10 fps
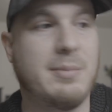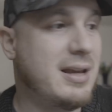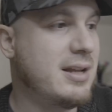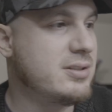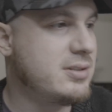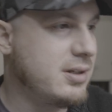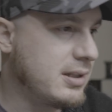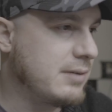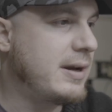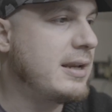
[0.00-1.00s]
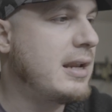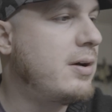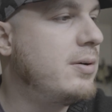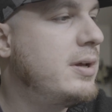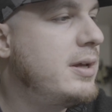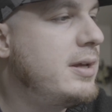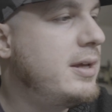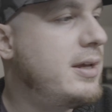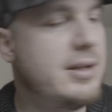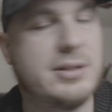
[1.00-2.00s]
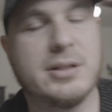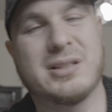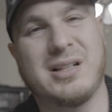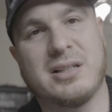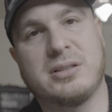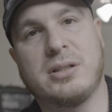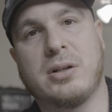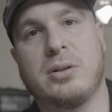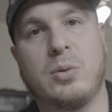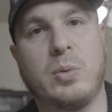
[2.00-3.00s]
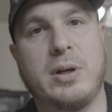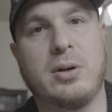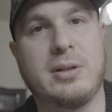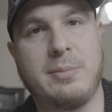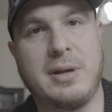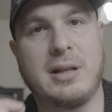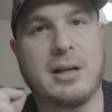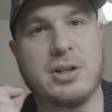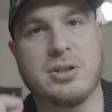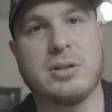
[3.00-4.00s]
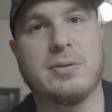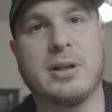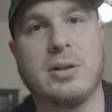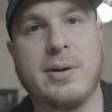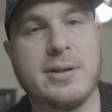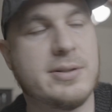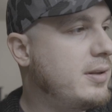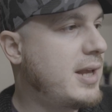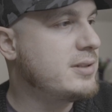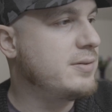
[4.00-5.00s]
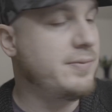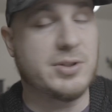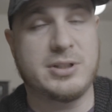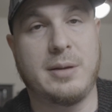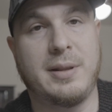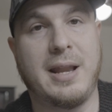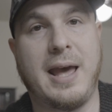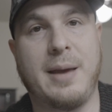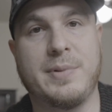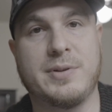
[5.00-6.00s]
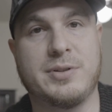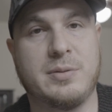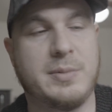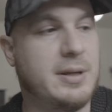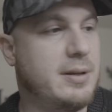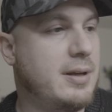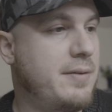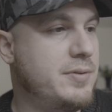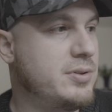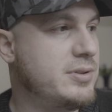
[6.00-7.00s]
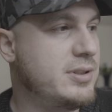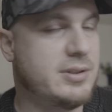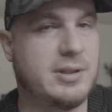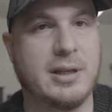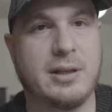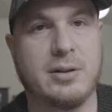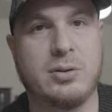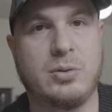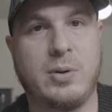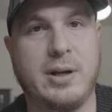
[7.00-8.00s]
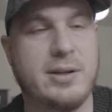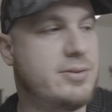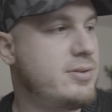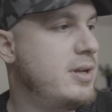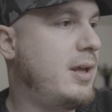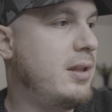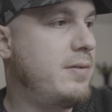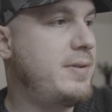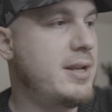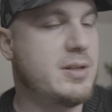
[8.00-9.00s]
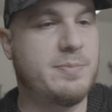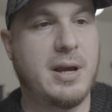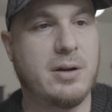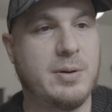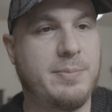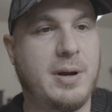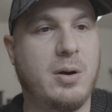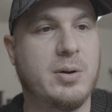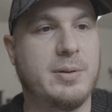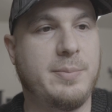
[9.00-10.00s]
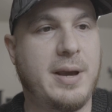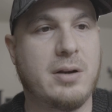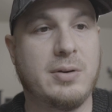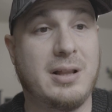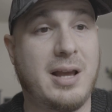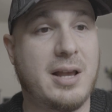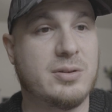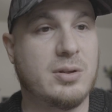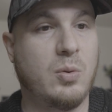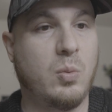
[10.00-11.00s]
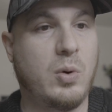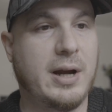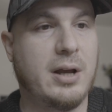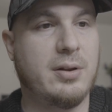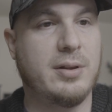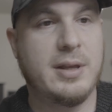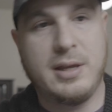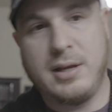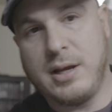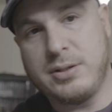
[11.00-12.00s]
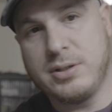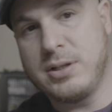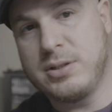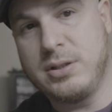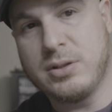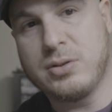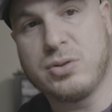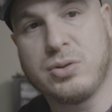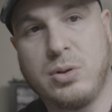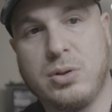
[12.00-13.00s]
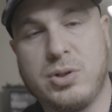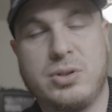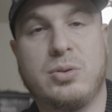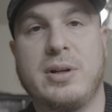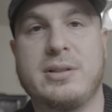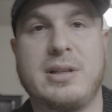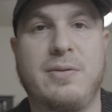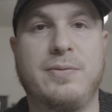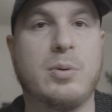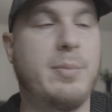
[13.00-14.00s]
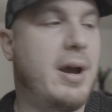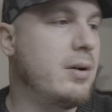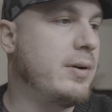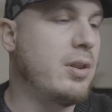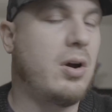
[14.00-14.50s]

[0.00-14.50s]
It might get stuck. Like right now, it just got stuck on the wheel and it made like a jittering noise. That's the first time that it happens to me. I've used this thing twice. I love that it's battery powered. The battery lasts a while. As you can see, the controller still has that full battery.